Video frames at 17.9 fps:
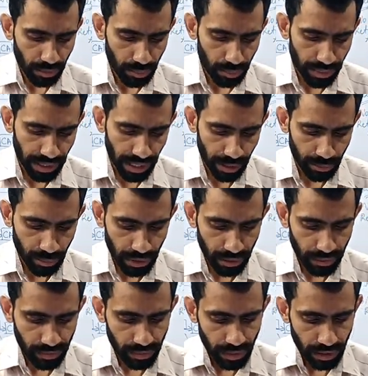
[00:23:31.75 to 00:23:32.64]

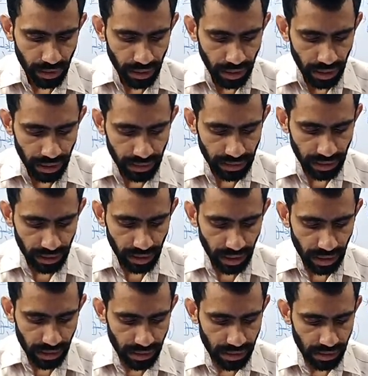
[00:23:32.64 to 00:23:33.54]
preamble. And the
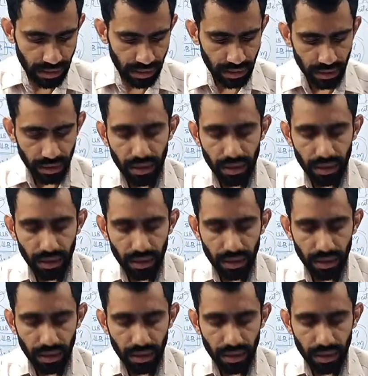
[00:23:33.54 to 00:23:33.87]
last